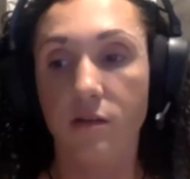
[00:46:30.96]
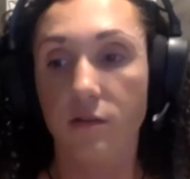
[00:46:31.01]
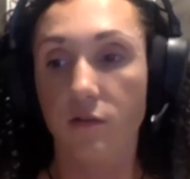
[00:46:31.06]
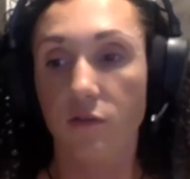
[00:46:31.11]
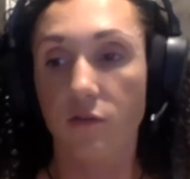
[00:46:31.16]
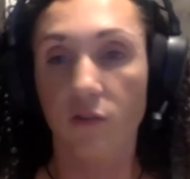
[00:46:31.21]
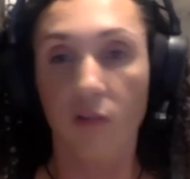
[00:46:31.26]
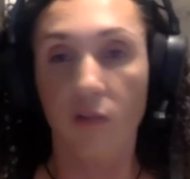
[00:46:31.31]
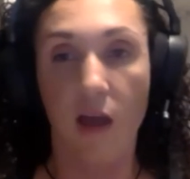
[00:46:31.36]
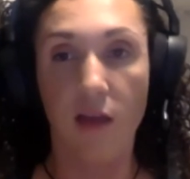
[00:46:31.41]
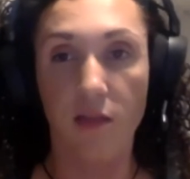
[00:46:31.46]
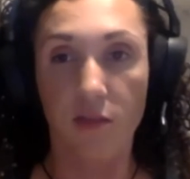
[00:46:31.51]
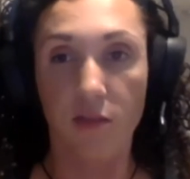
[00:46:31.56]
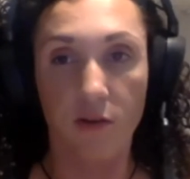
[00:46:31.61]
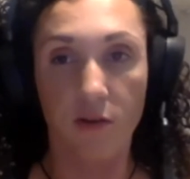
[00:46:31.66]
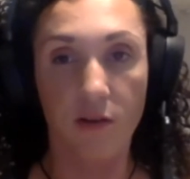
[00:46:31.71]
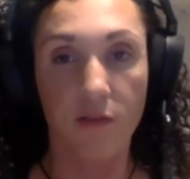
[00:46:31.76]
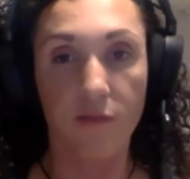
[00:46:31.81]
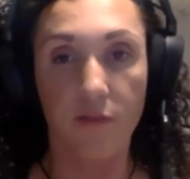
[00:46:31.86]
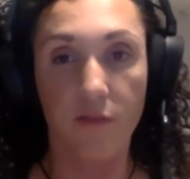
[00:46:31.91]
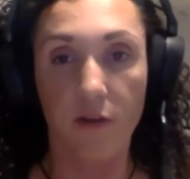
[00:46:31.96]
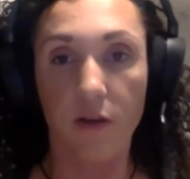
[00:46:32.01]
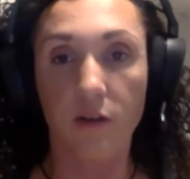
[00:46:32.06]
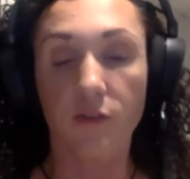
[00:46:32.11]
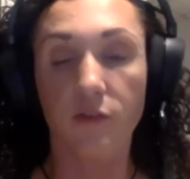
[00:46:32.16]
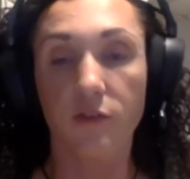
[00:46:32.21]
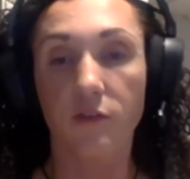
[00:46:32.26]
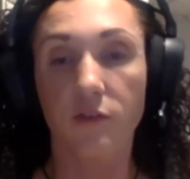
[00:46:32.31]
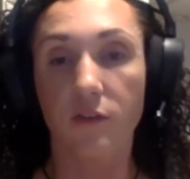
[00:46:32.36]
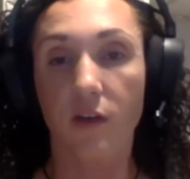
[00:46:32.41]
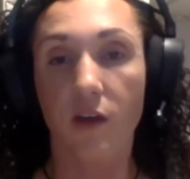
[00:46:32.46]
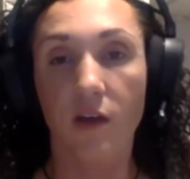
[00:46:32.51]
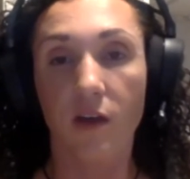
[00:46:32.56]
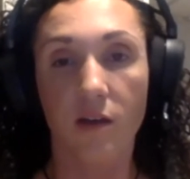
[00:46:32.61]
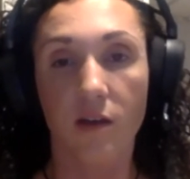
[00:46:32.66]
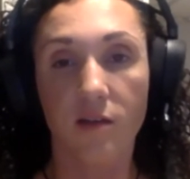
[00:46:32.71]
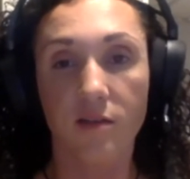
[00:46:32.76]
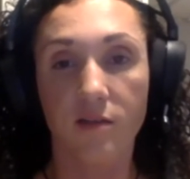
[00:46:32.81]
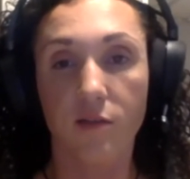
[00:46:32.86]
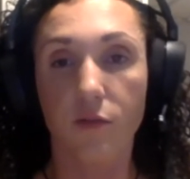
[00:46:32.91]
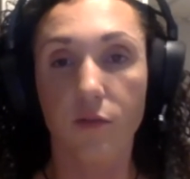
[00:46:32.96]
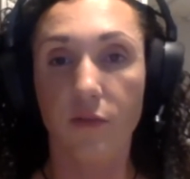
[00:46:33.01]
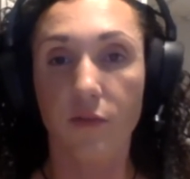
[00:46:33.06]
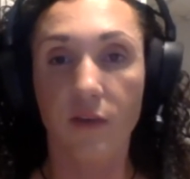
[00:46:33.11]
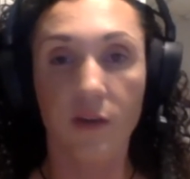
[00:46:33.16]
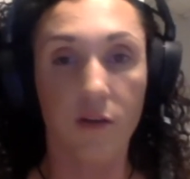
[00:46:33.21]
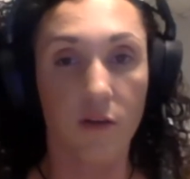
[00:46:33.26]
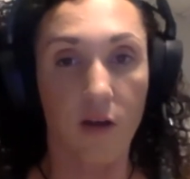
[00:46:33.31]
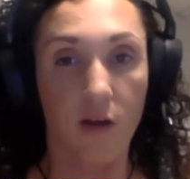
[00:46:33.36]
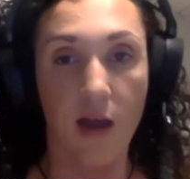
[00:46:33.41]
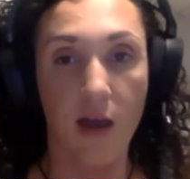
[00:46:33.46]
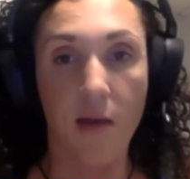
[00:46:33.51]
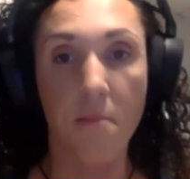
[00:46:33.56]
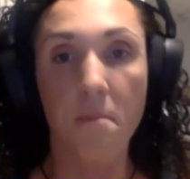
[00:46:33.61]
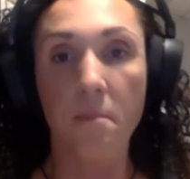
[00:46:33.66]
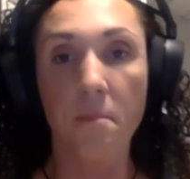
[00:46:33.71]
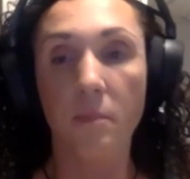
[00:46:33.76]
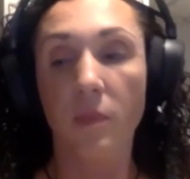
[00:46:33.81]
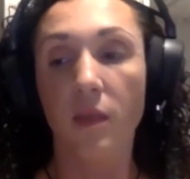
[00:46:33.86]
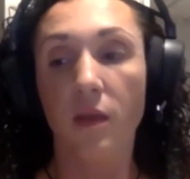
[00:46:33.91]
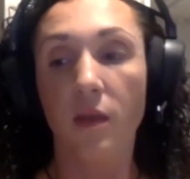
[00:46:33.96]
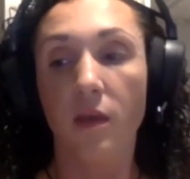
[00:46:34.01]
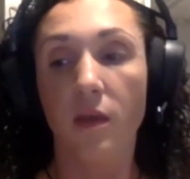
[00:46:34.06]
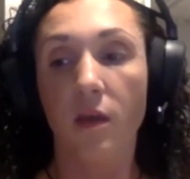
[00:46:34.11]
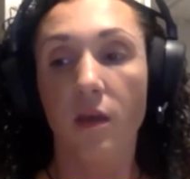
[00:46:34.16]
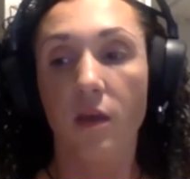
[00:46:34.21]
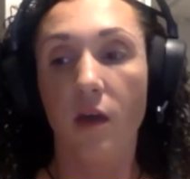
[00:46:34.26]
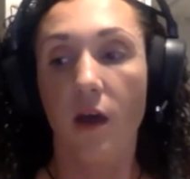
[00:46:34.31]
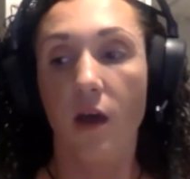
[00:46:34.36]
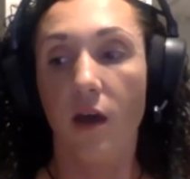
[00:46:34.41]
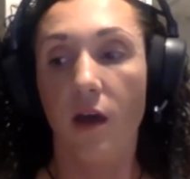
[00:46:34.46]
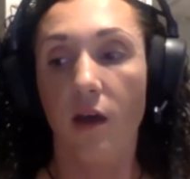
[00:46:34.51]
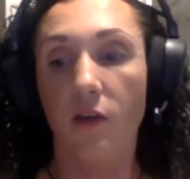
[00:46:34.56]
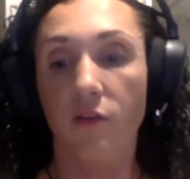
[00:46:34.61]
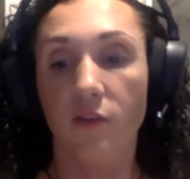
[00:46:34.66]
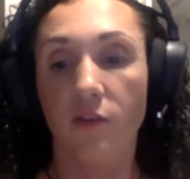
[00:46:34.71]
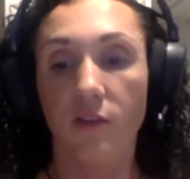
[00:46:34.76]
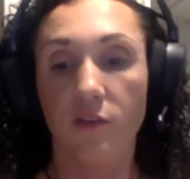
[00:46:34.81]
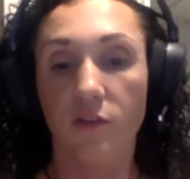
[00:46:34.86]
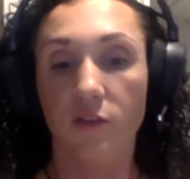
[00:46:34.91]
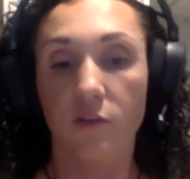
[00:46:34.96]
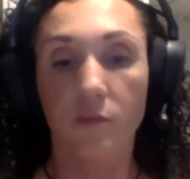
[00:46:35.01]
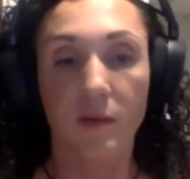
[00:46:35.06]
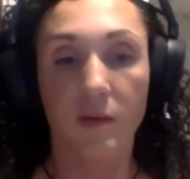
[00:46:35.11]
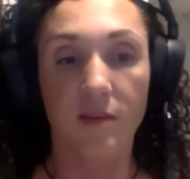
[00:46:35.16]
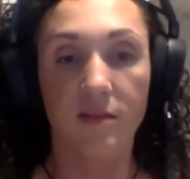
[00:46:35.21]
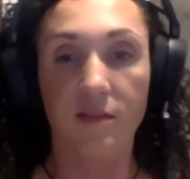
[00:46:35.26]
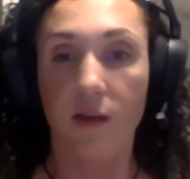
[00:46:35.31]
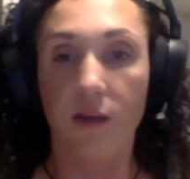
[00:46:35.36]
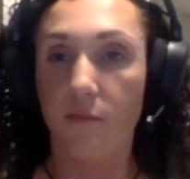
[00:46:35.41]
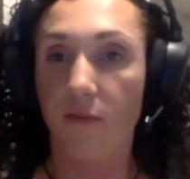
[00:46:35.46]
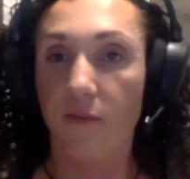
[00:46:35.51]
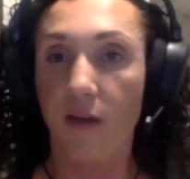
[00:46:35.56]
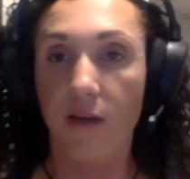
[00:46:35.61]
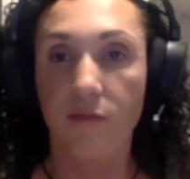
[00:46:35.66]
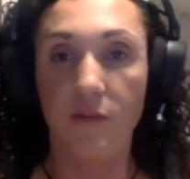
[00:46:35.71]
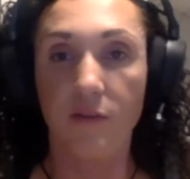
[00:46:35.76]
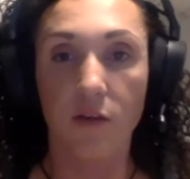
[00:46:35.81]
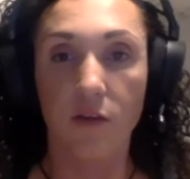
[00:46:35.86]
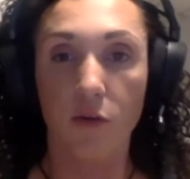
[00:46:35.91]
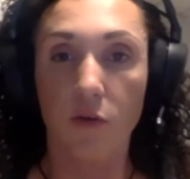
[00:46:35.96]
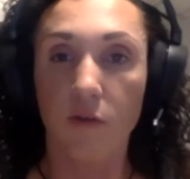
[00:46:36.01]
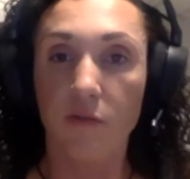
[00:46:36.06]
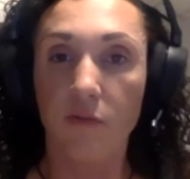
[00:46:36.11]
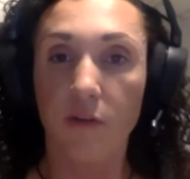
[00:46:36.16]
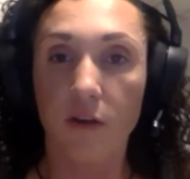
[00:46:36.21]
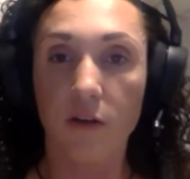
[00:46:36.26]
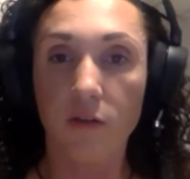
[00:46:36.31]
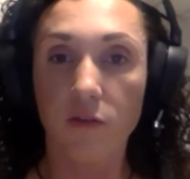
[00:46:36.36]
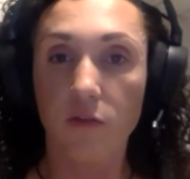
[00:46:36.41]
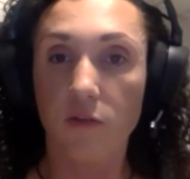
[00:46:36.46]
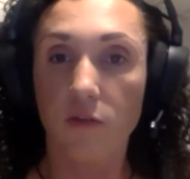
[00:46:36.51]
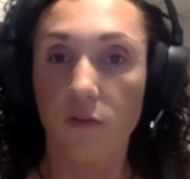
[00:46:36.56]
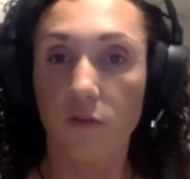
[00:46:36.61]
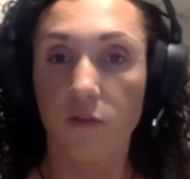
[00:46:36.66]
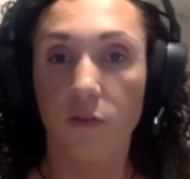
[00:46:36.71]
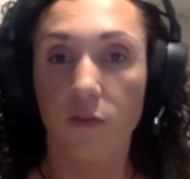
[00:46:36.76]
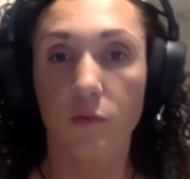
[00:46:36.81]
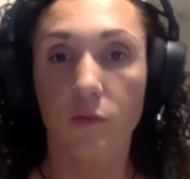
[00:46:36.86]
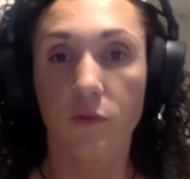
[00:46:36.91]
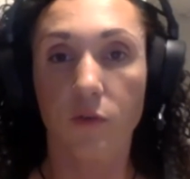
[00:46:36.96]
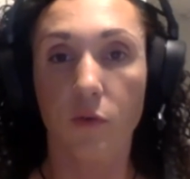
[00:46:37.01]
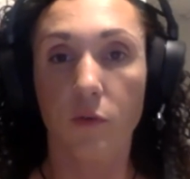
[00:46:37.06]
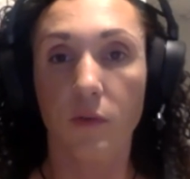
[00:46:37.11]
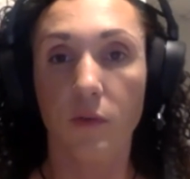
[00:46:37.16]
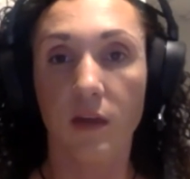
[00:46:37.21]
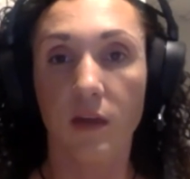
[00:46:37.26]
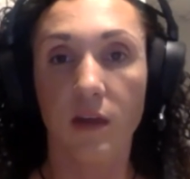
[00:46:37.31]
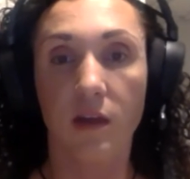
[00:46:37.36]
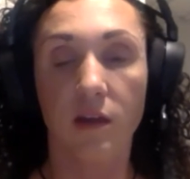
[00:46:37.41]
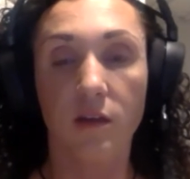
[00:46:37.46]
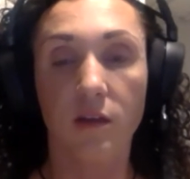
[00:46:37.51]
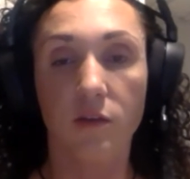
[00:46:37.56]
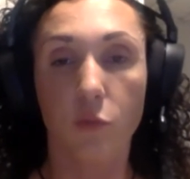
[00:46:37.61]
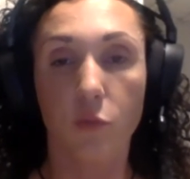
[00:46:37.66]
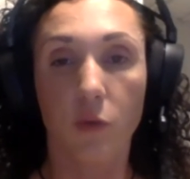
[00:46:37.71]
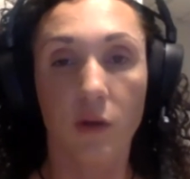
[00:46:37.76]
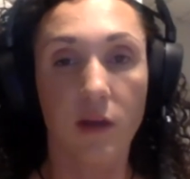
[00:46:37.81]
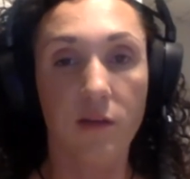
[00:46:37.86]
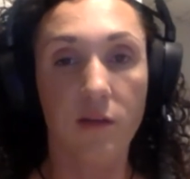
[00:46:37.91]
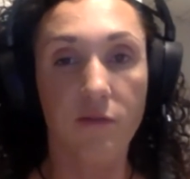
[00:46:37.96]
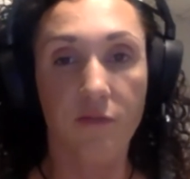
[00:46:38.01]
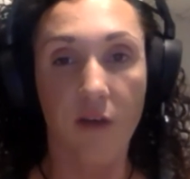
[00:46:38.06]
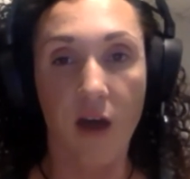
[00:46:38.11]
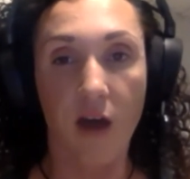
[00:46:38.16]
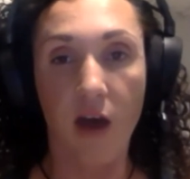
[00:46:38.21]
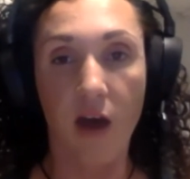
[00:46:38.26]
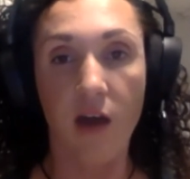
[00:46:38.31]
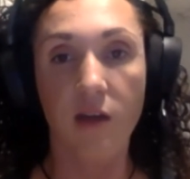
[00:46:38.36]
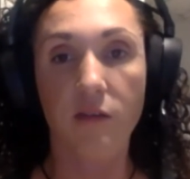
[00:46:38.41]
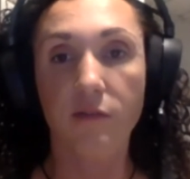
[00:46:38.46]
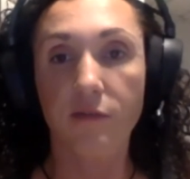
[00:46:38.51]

July 31st, Sophia Graham. She had just placed top 5 at Universe. She was only 25